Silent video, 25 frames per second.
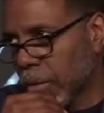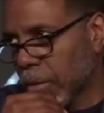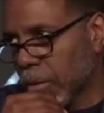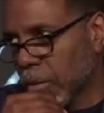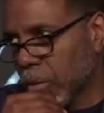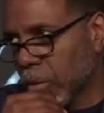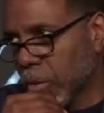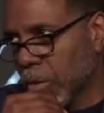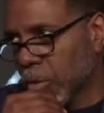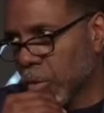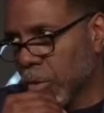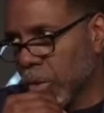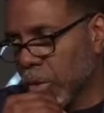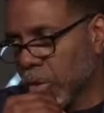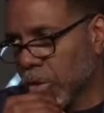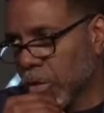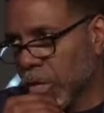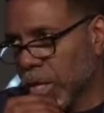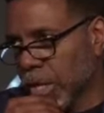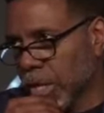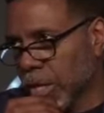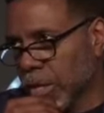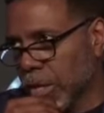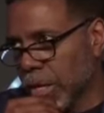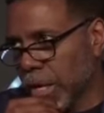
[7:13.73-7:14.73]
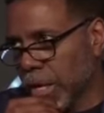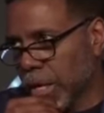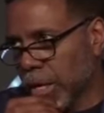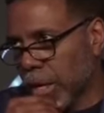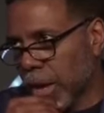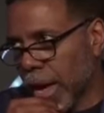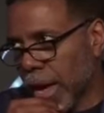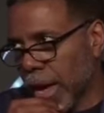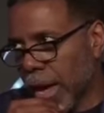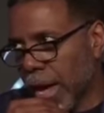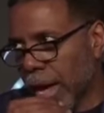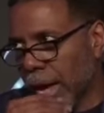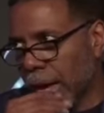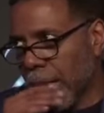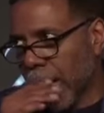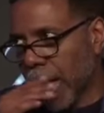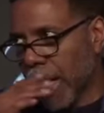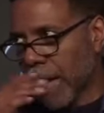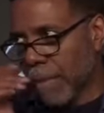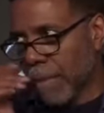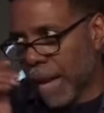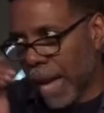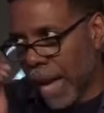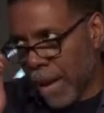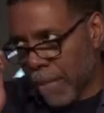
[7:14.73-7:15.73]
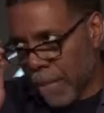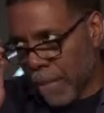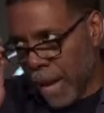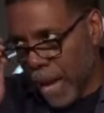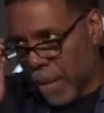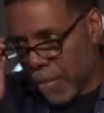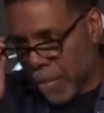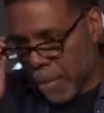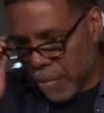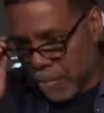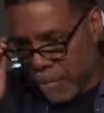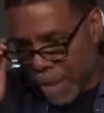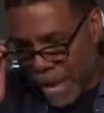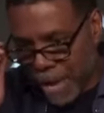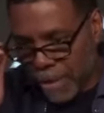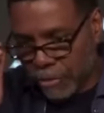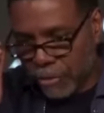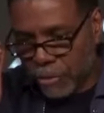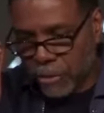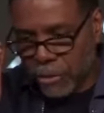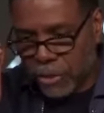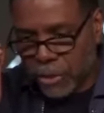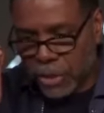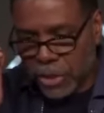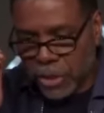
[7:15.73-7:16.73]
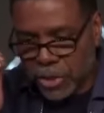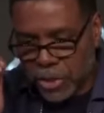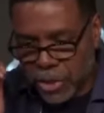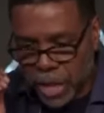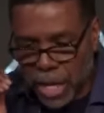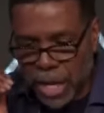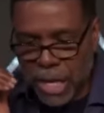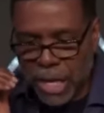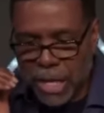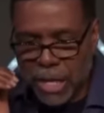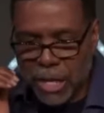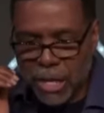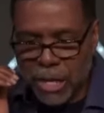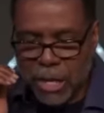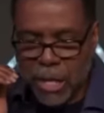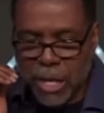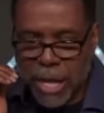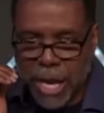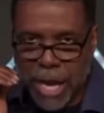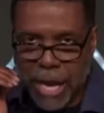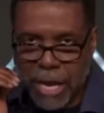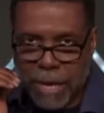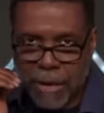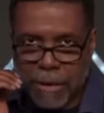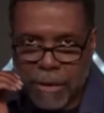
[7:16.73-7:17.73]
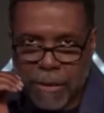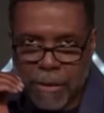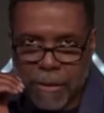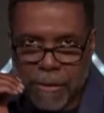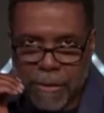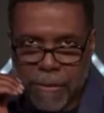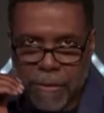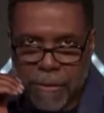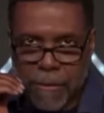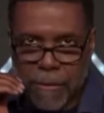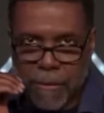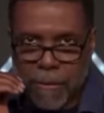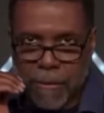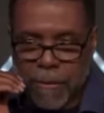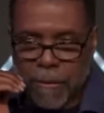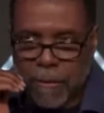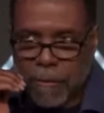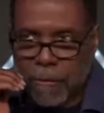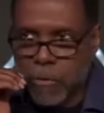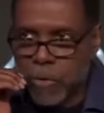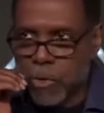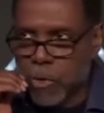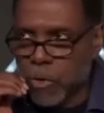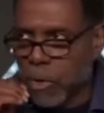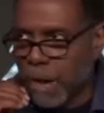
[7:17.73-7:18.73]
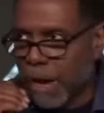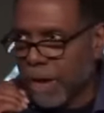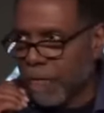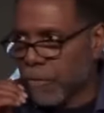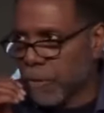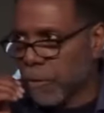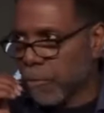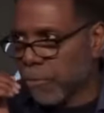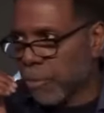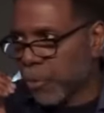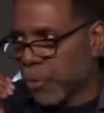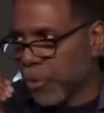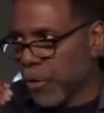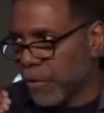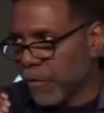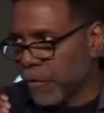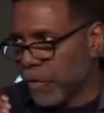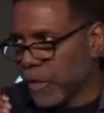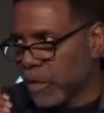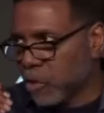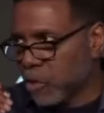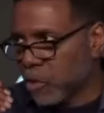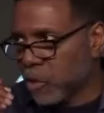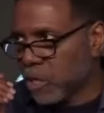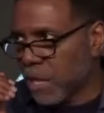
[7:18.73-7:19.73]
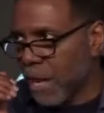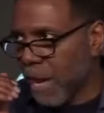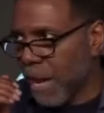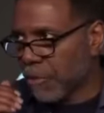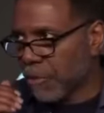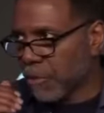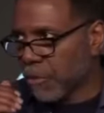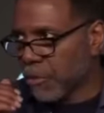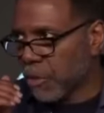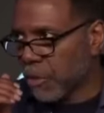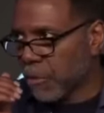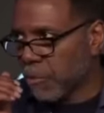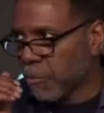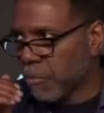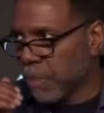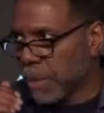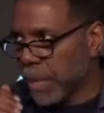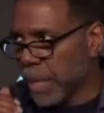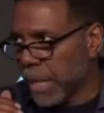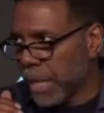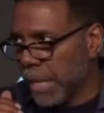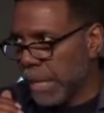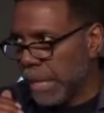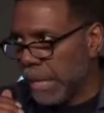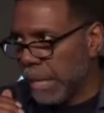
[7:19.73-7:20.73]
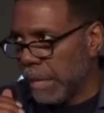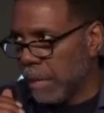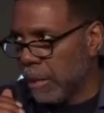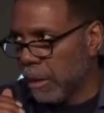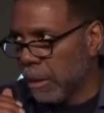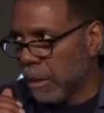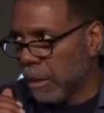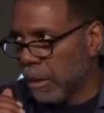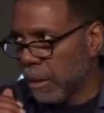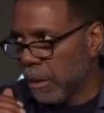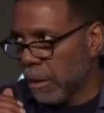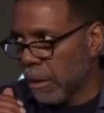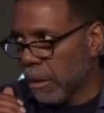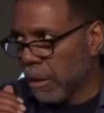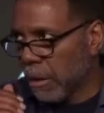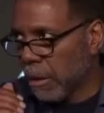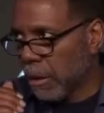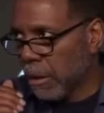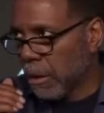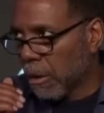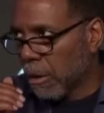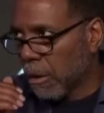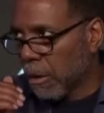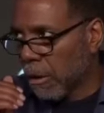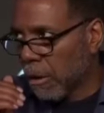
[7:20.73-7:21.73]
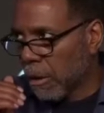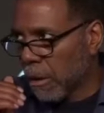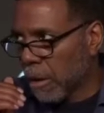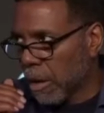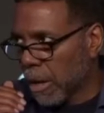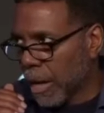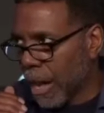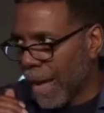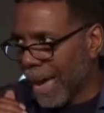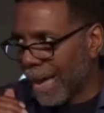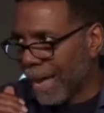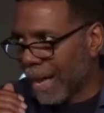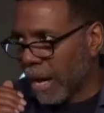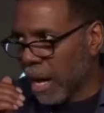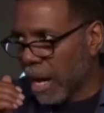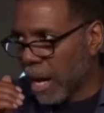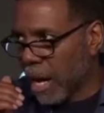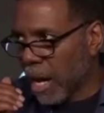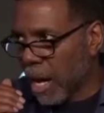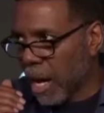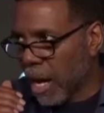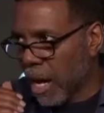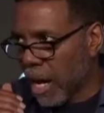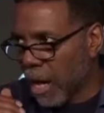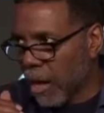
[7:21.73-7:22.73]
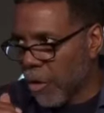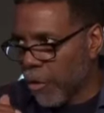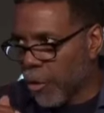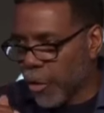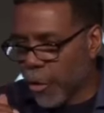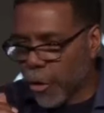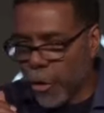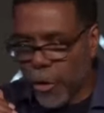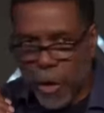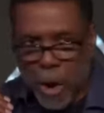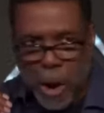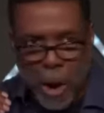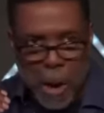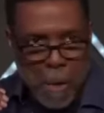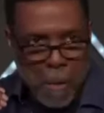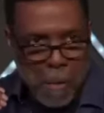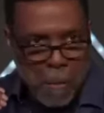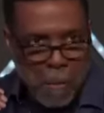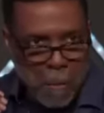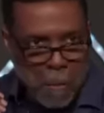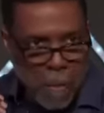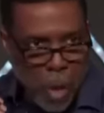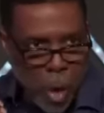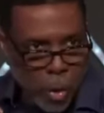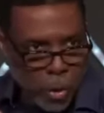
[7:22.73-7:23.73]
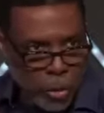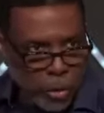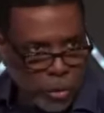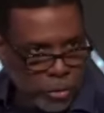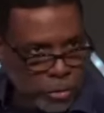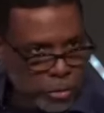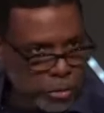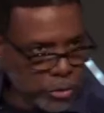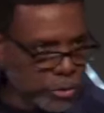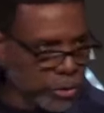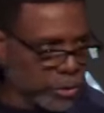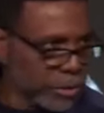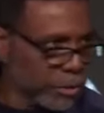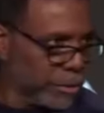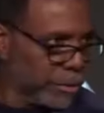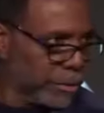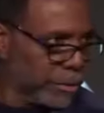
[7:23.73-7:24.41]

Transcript: What are you getting at? I'm about to say that you have the privilege not to be like other mortals.